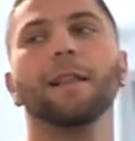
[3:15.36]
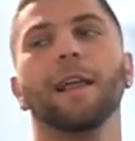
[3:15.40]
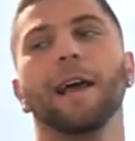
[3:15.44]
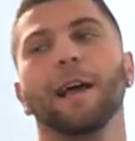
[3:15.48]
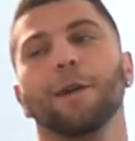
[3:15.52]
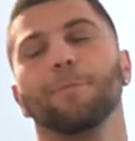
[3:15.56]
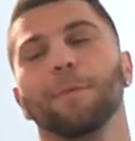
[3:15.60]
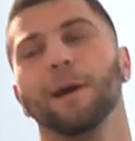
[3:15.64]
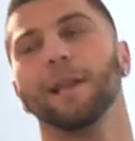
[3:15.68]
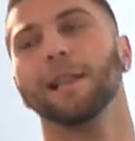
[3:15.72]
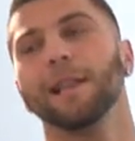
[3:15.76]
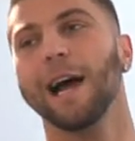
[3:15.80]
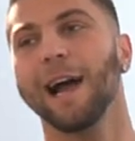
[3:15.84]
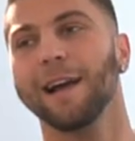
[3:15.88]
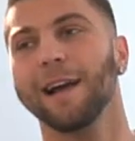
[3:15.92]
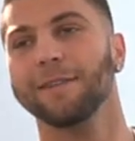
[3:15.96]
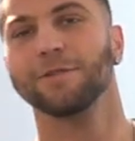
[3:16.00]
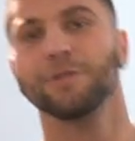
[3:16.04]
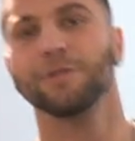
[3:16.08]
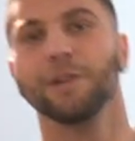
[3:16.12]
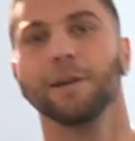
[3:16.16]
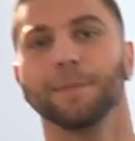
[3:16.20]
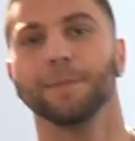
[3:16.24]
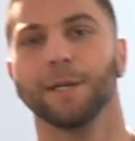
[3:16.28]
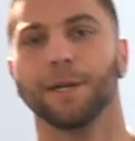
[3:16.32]
like my live
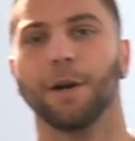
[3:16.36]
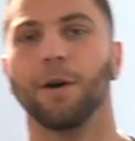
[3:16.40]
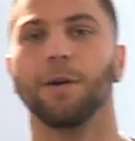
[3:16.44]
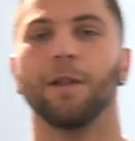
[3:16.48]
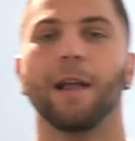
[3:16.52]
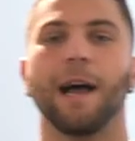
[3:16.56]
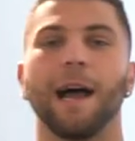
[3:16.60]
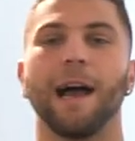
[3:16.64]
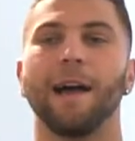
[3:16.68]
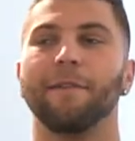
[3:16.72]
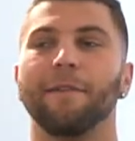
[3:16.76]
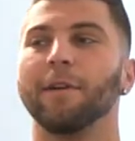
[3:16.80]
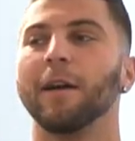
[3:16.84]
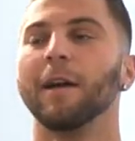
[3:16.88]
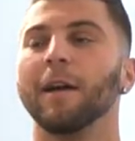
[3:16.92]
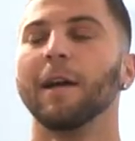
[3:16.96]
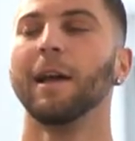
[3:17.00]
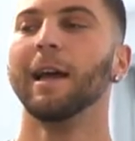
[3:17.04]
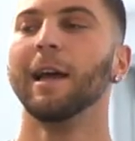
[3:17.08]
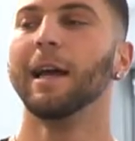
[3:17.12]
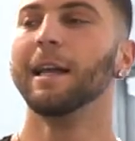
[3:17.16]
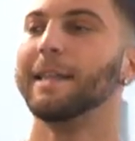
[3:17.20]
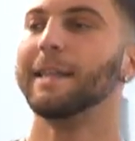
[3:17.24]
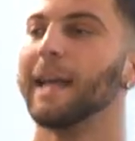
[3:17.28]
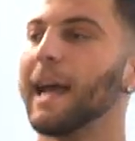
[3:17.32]
streams that go live
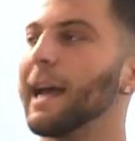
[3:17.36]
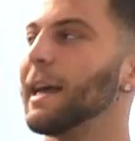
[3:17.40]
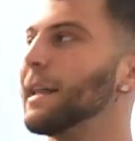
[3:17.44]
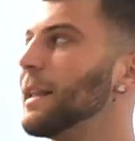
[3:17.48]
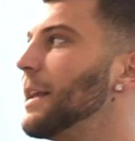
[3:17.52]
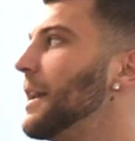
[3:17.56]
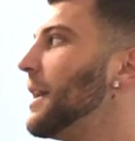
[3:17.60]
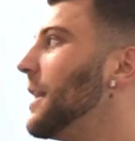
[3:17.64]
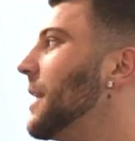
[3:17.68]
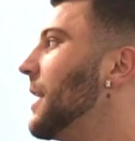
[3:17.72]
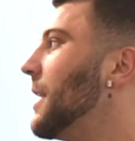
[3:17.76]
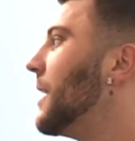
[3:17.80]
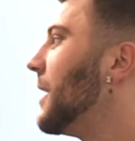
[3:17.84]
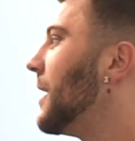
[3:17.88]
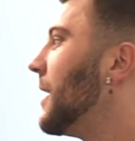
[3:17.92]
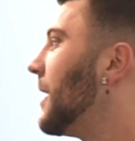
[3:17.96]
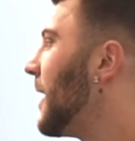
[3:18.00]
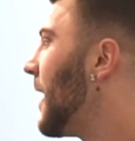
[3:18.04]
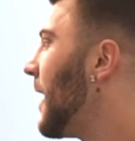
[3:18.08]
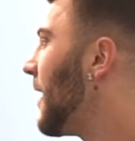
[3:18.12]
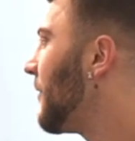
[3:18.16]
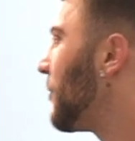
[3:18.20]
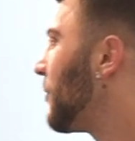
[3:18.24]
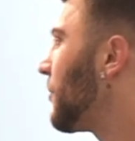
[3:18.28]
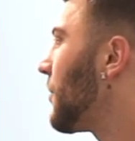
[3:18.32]
daily,
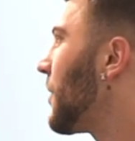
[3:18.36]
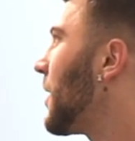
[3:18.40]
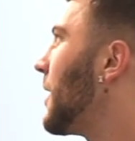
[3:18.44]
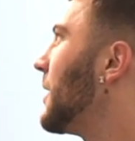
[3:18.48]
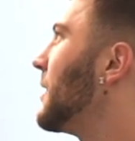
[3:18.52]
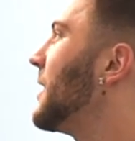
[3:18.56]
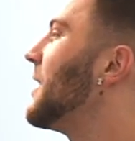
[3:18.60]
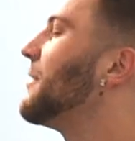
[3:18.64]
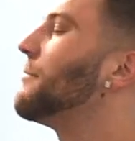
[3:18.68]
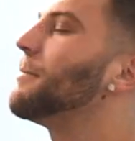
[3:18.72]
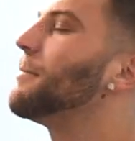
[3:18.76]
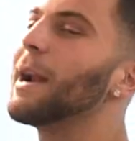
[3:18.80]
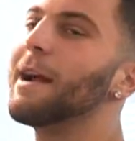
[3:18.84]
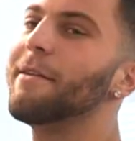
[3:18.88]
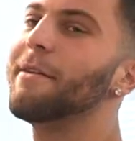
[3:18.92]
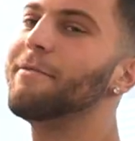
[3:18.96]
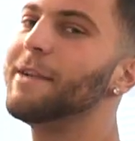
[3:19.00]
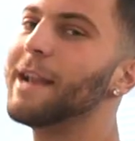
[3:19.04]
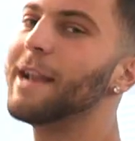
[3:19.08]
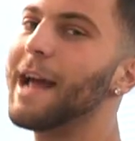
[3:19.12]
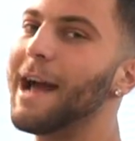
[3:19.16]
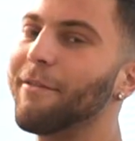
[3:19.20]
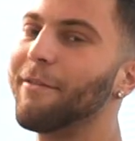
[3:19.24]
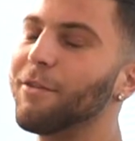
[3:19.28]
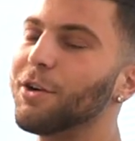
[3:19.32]
everywhere I live, but I've
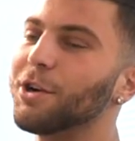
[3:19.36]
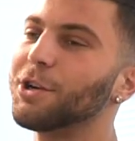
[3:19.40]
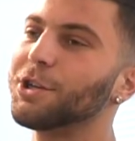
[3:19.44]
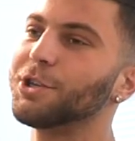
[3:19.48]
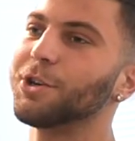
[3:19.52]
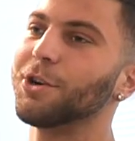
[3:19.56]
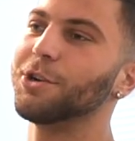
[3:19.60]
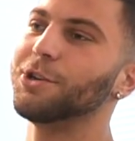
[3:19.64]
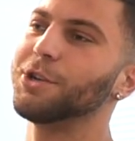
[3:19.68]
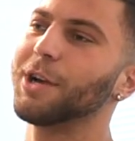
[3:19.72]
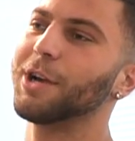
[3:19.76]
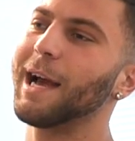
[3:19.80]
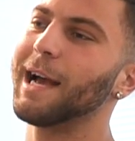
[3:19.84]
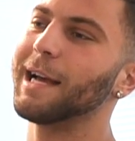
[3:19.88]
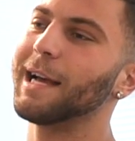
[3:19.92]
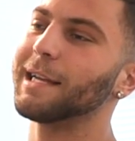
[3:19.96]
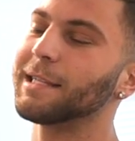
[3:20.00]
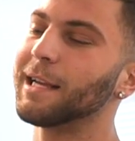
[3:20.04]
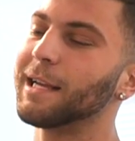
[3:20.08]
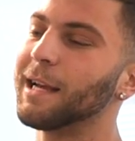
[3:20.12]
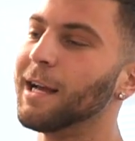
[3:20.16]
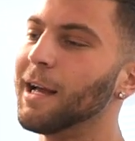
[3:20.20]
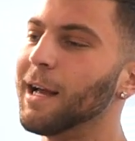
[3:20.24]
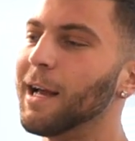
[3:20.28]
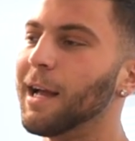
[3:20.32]
never showed you
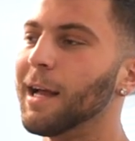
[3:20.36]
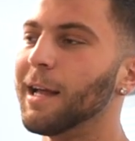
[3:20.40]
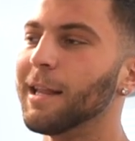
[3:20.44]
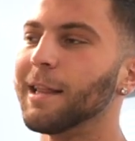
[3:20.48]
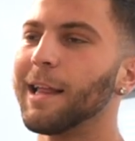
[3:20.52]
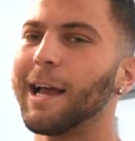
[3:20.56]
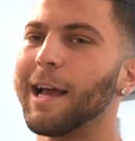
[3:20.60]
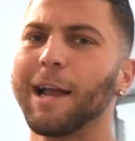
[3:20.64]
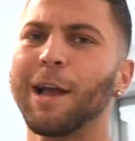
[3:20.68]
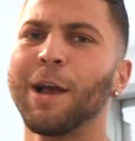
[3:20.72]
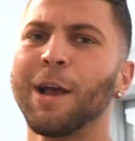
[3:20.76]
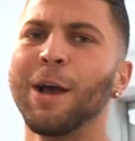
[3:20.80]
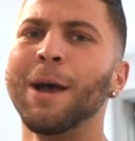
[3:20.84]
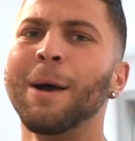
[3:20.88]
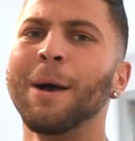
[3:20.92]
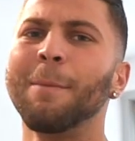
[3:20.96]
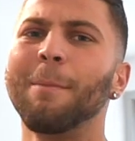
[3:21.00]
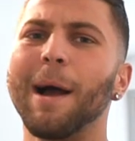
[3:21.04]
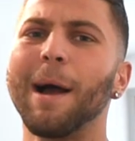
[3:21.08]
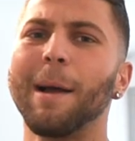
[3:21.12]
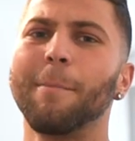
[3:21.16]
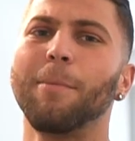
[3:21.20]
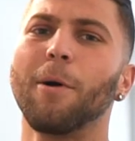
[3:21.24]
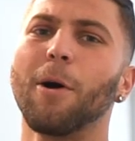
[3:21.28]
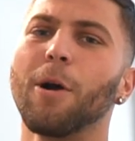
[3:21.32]
guys like
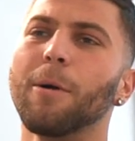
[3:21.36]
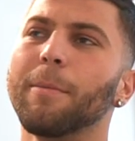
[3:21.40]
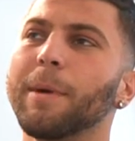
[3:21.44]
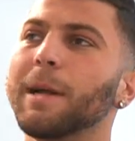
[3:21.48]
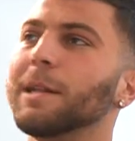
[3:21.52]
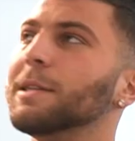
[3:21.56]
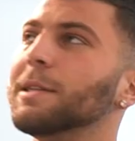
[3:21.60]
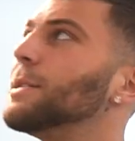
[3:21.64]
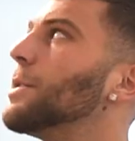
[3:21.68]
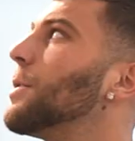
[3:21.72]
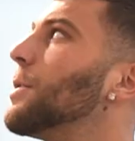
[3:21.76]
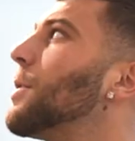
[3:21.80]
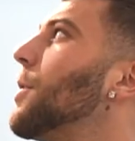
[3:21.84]
my apartment. So